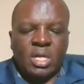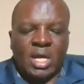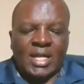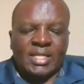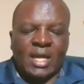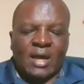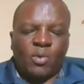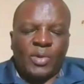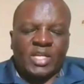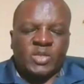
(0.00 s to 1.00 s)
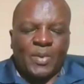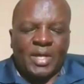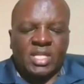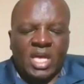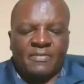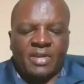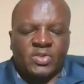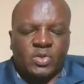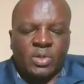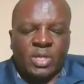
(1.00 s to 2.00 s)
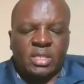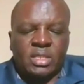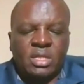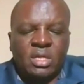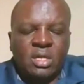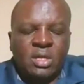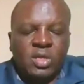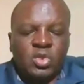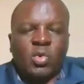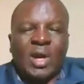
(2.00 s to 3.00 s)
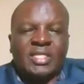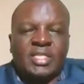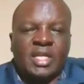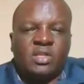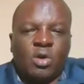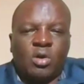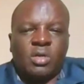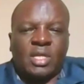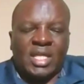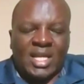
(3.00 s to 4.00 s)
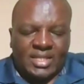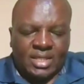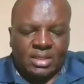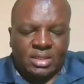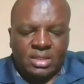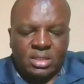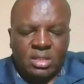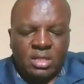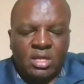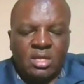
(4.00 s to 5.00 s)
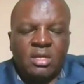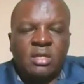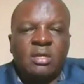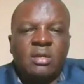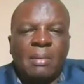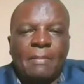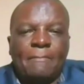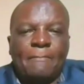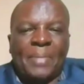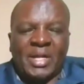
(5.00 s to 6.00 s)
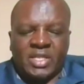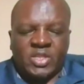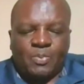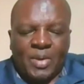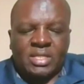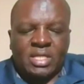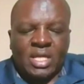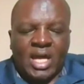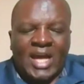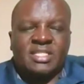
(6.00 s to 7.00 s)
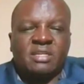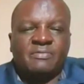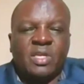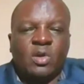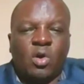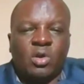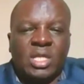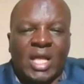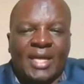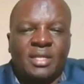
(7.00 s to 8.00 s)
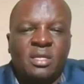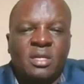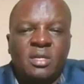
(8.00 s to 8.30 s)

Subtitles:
And we expect every student to attend all classes, participate actively online.